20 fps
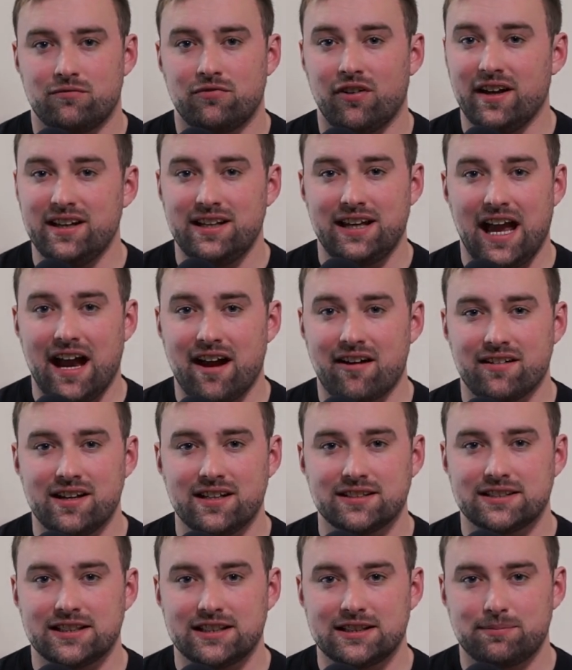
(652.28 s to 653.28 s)

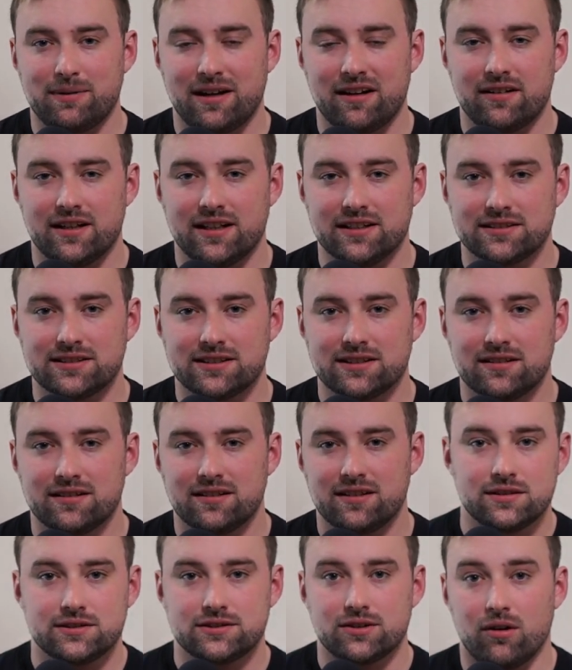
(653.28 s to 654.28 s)
vicarious experience.
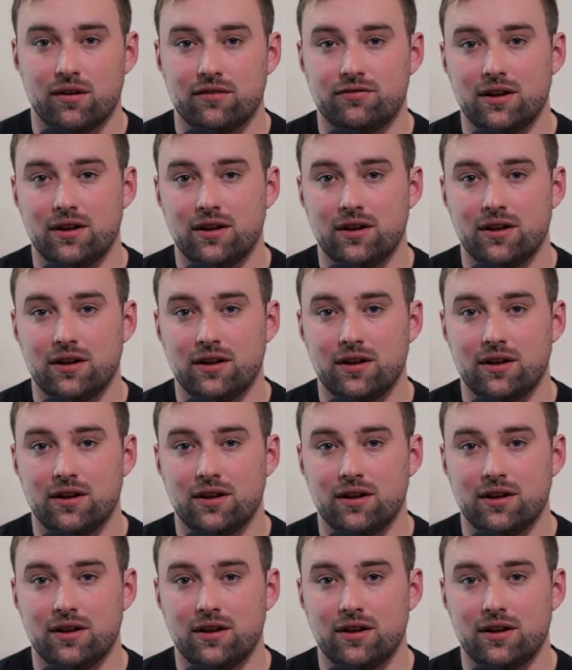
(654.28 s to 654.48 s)
So,